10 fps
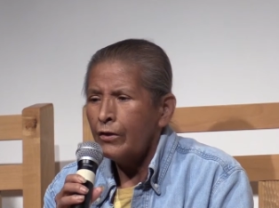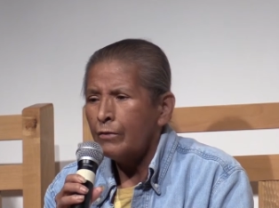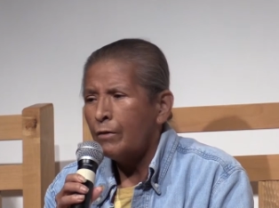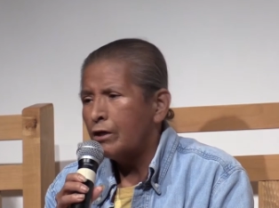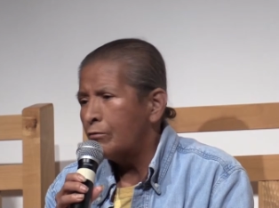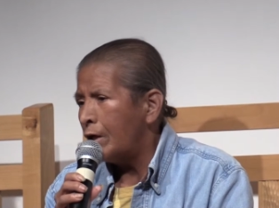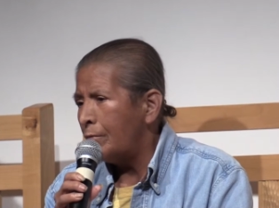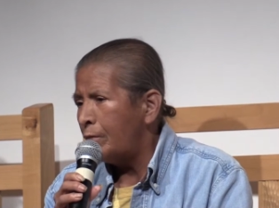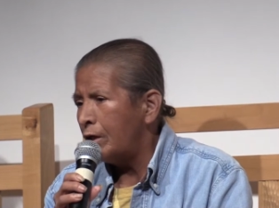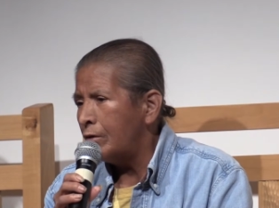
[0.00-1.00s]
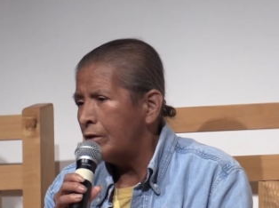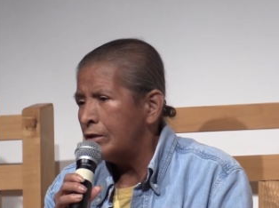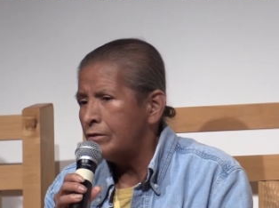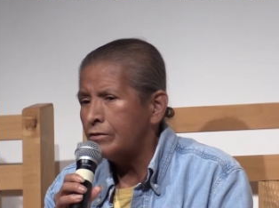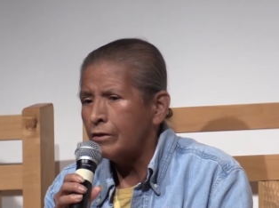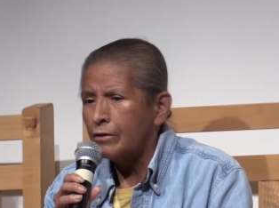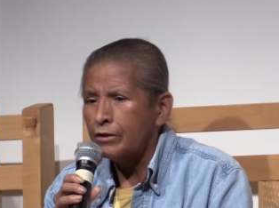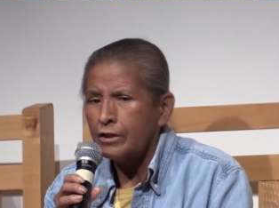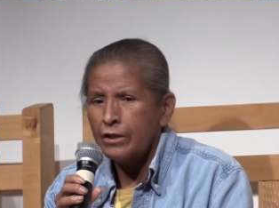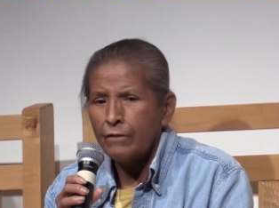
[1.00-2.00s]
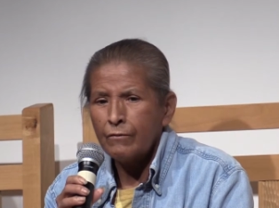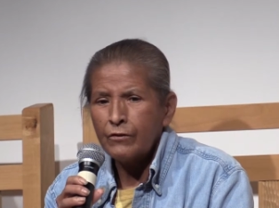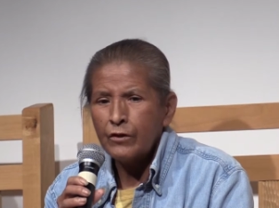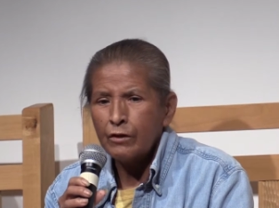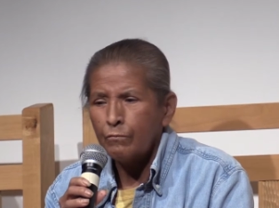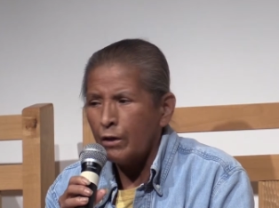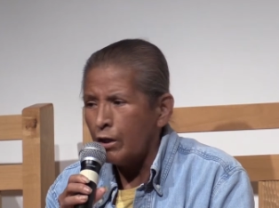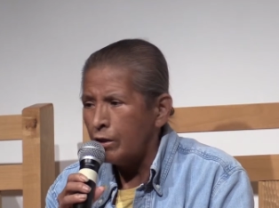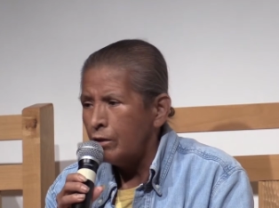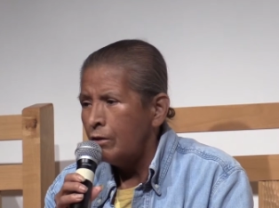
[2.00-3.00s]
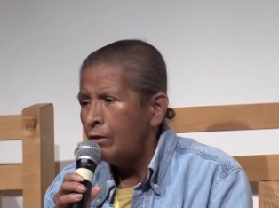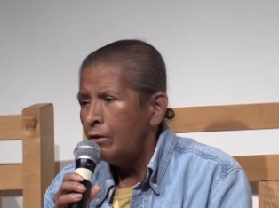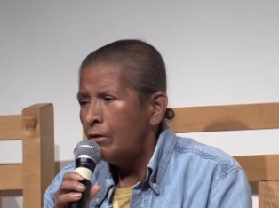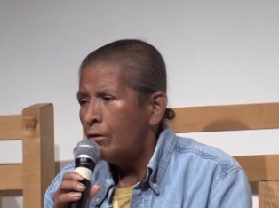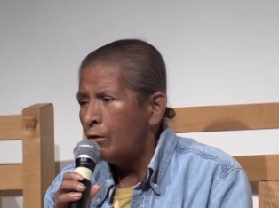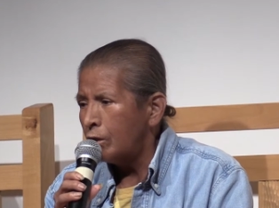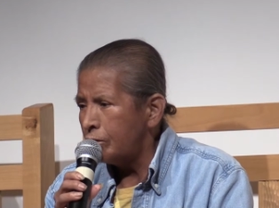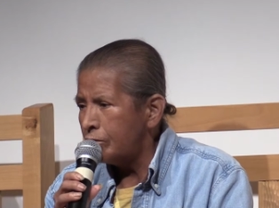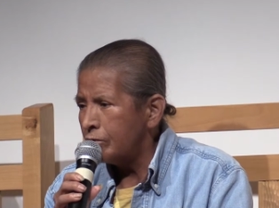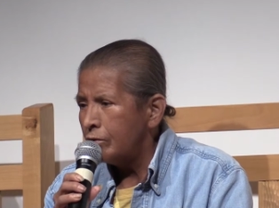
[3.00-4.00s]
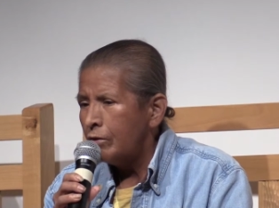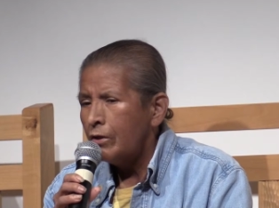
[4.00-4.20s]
Then my grandparents uh, did everything by horse,